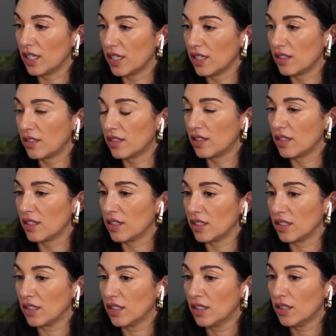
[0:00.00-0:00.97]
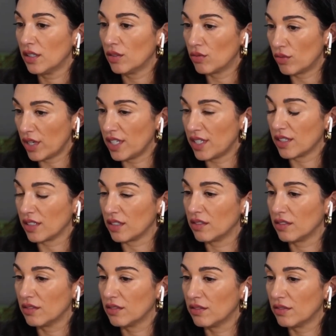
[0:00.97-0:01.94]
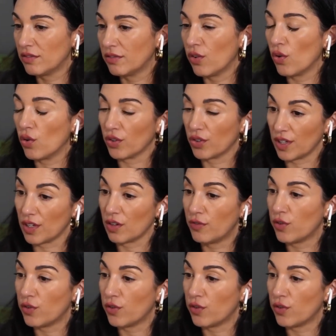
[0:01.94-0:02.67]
is the reason for the,